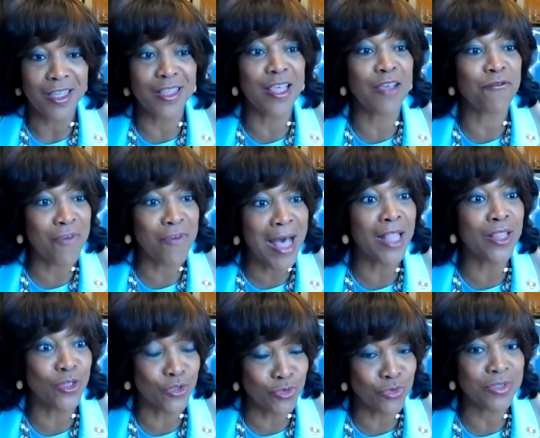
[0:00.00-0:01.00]
that
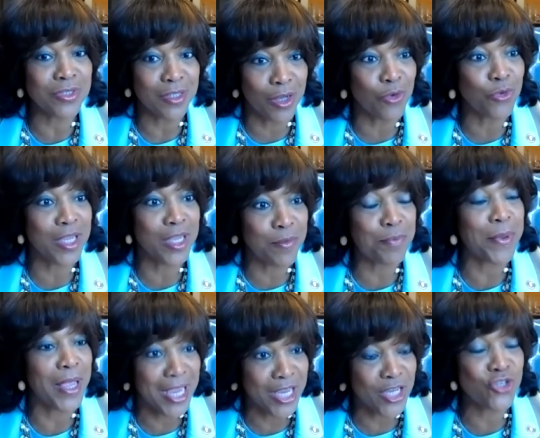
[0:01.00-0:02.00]
follows, okay,
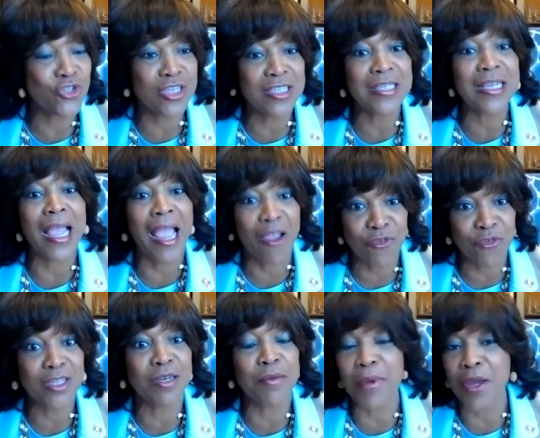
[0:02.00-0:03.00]
Asian,
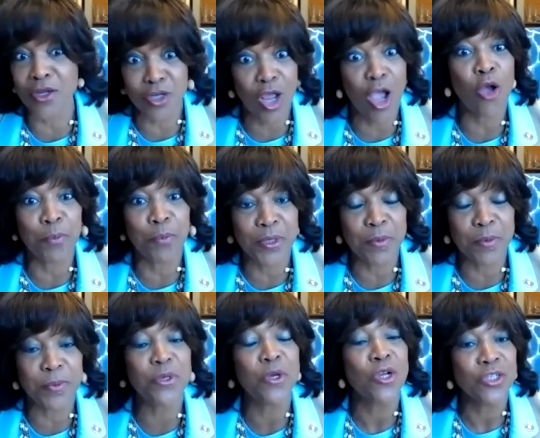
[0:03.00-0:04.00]
African American, all
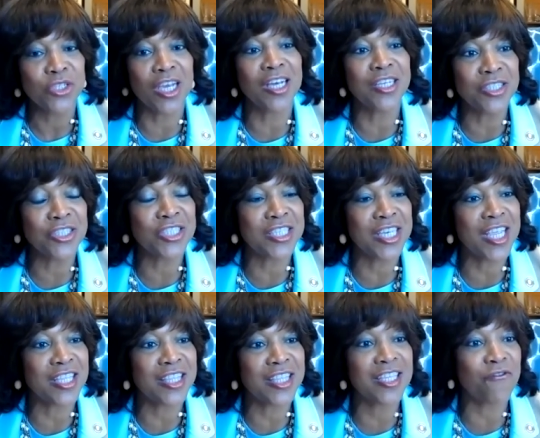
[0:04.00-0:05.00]
people, to
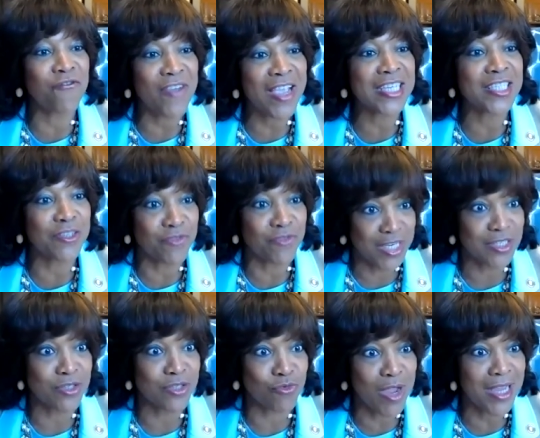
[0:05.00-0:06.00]
understand the
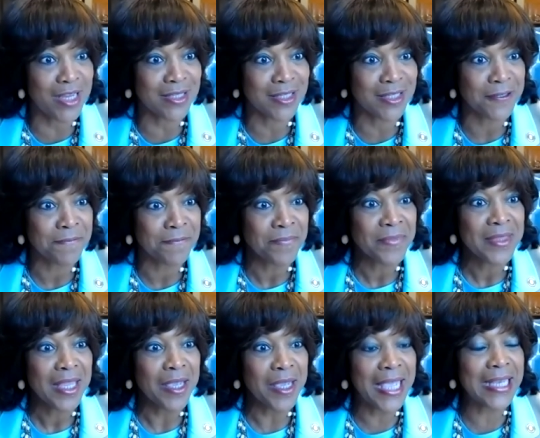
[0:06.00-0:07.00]
effectiveness, right?
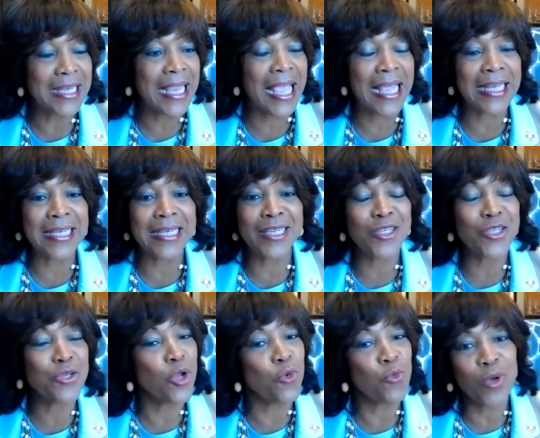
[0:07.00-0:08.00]
And you
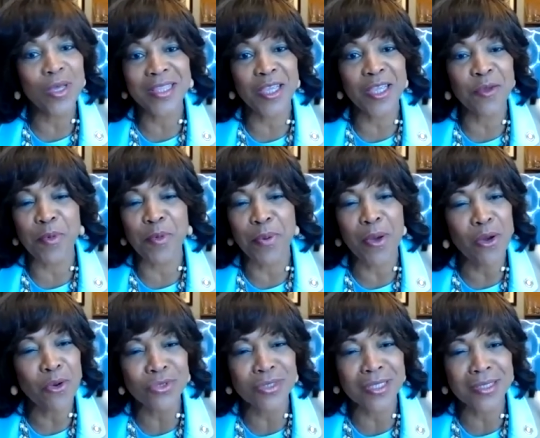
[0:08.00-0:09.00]
know what they're
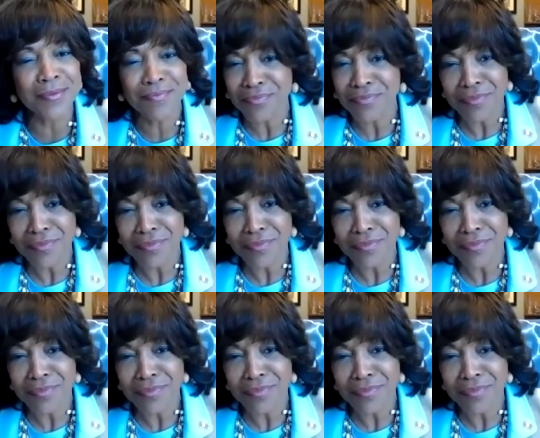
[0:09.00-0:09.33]
proposing,